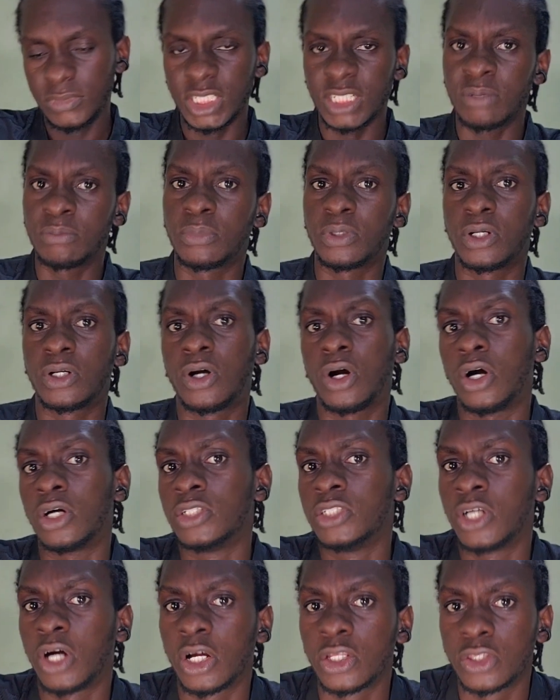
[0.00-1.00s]
But on the
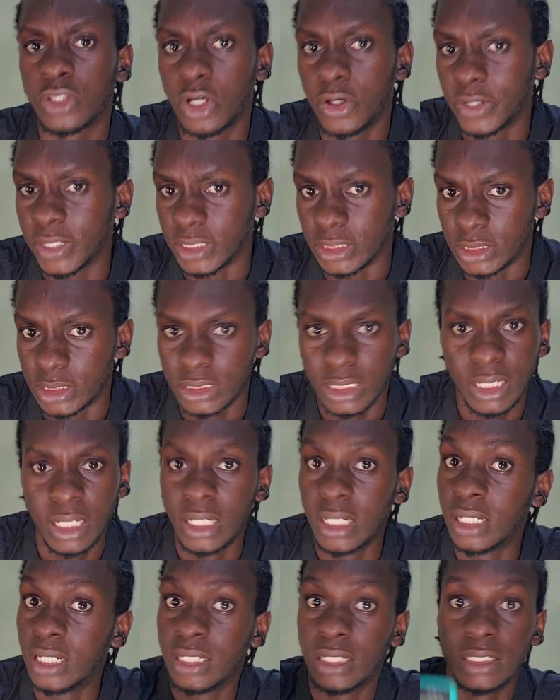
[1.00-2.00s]
auto range,
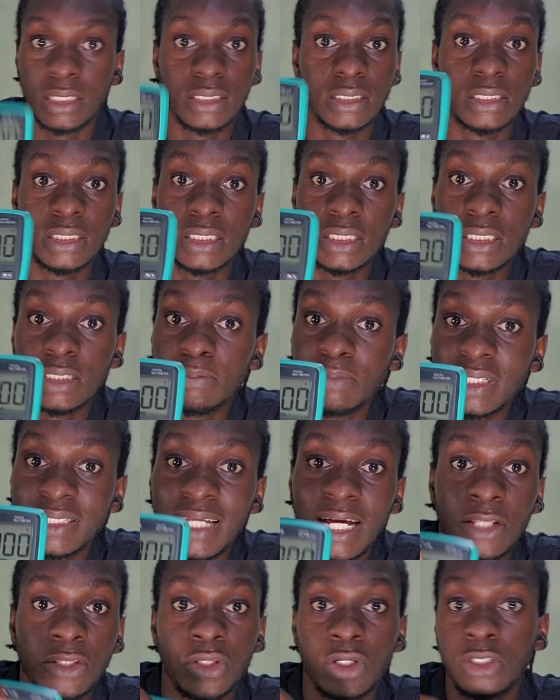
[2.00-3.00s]
the meter
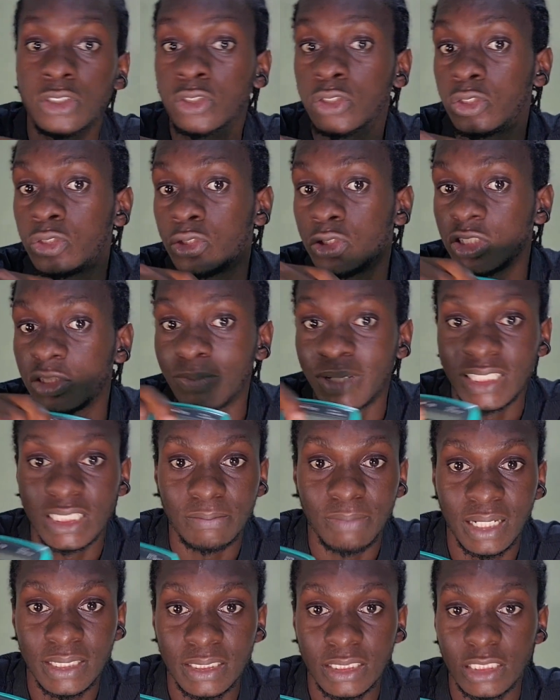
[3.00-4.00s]
does all those
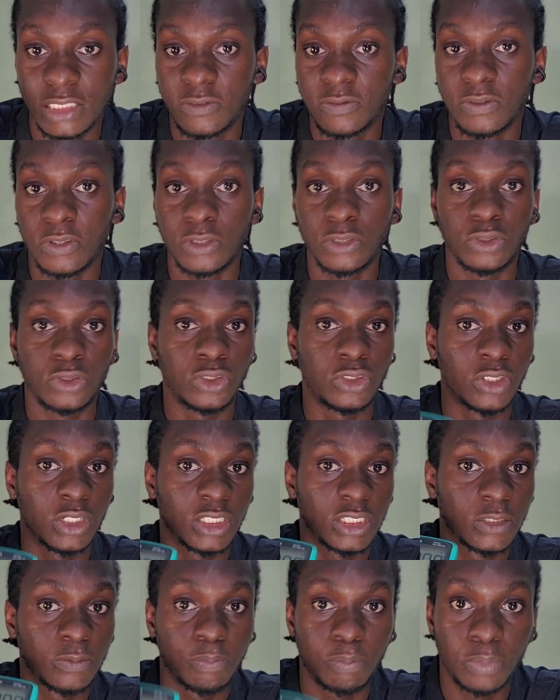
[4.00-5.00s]
mathematics for you.
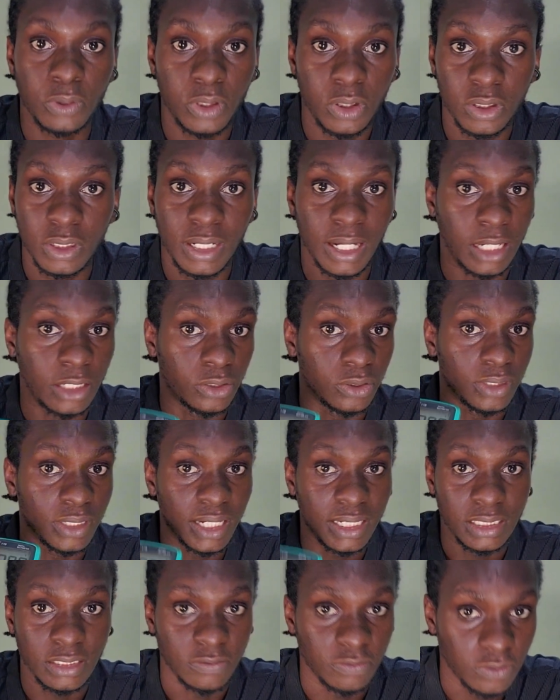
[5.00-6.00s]
Just plug and you
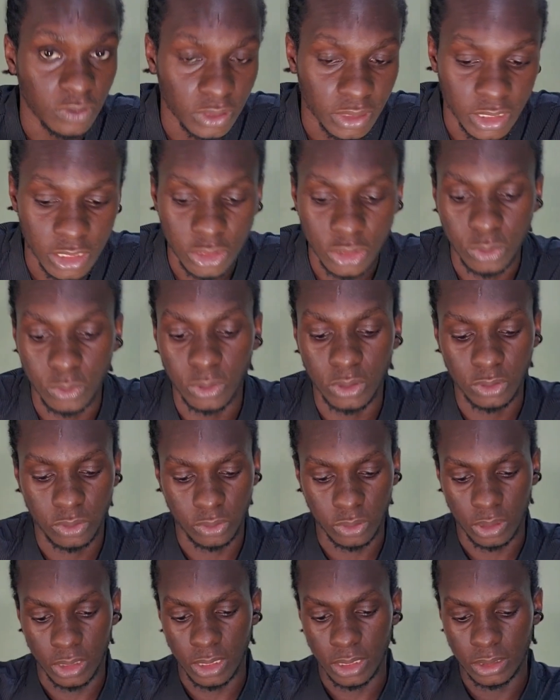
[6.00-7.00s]
get the voltage you want to
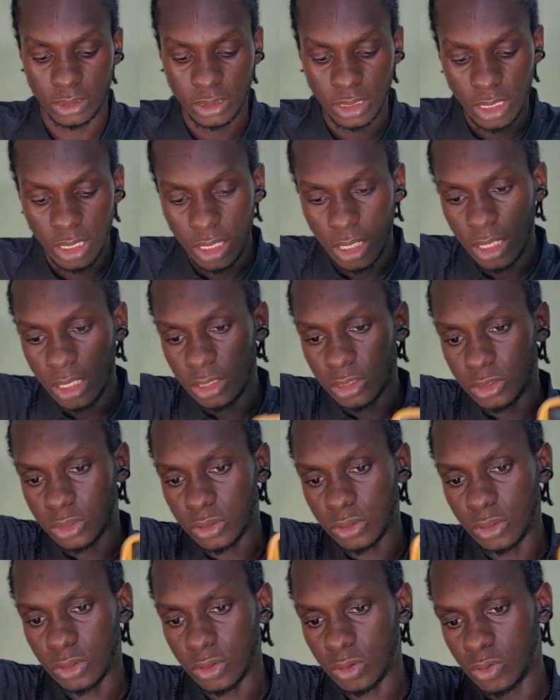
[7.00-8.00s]
get.
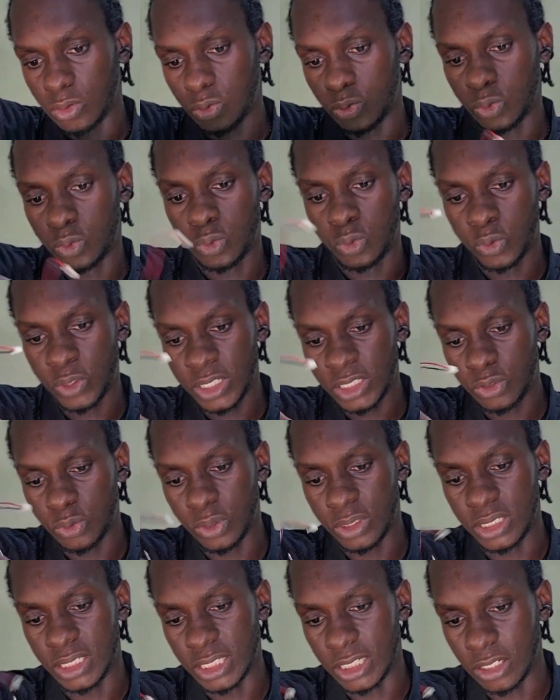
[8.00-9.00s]
So we'll read
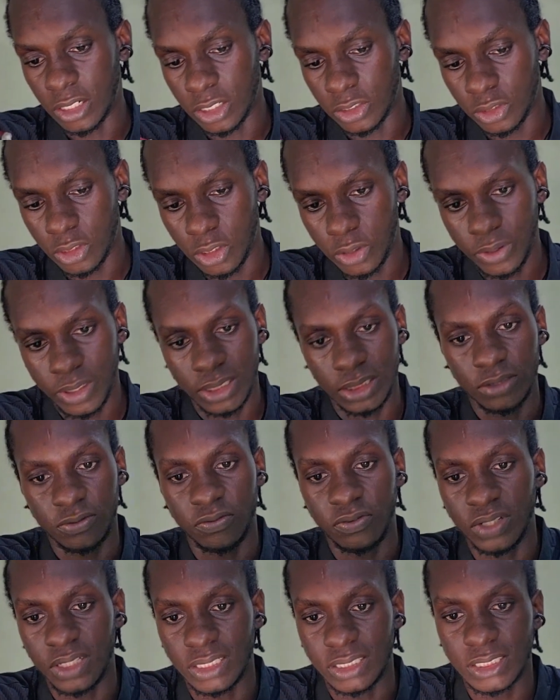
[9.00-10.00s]
with the auto range
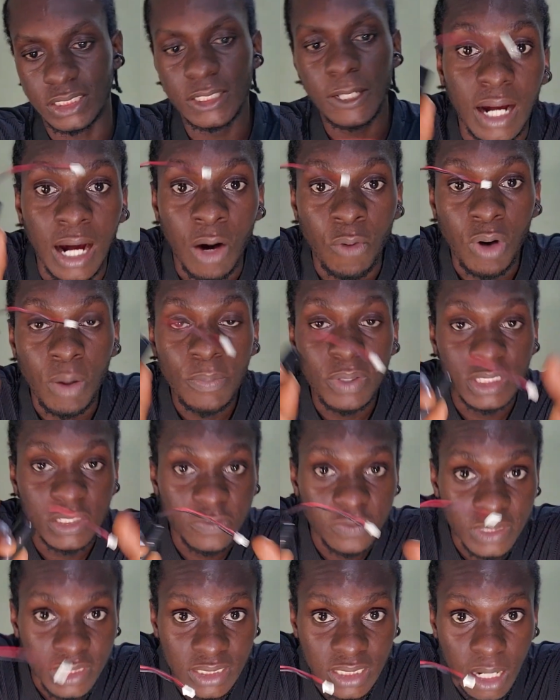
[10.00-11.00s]
first. And one beautiful
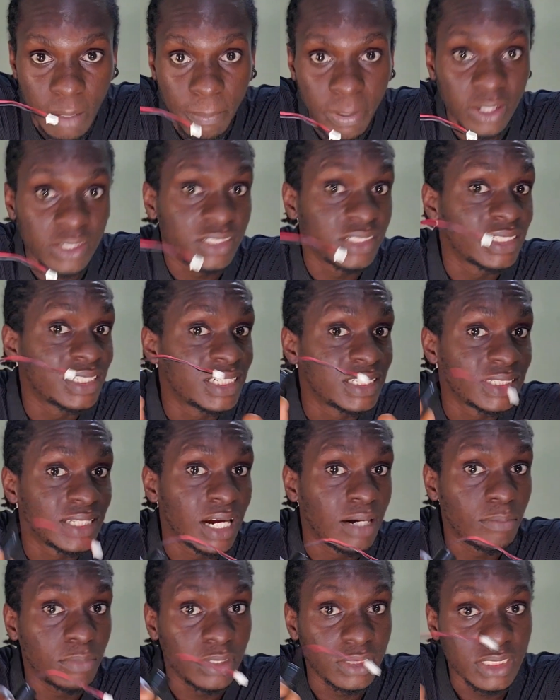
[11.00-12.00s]
thing about digital
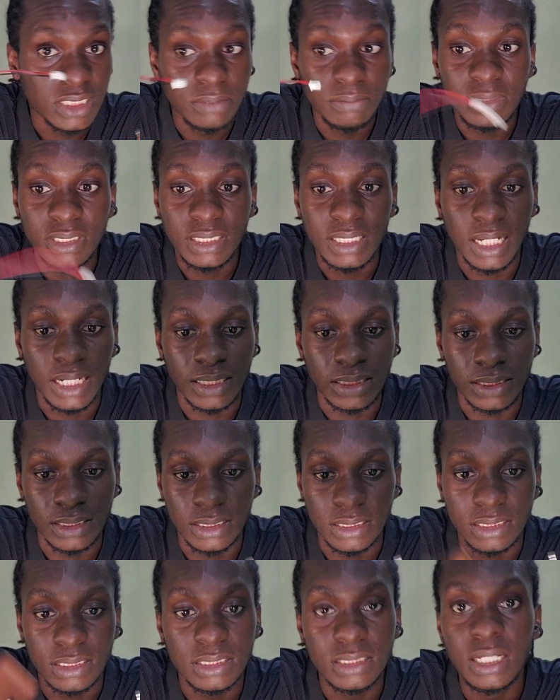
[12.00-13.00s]
multimeters
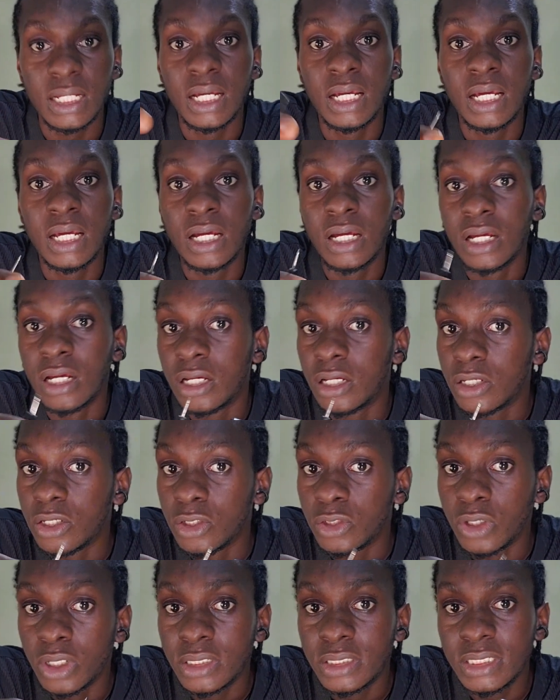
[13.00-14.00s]
is you
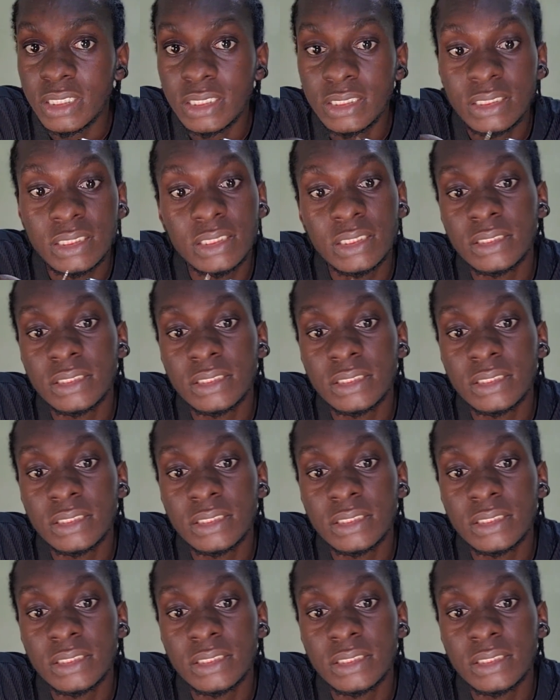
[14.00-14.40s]
don't need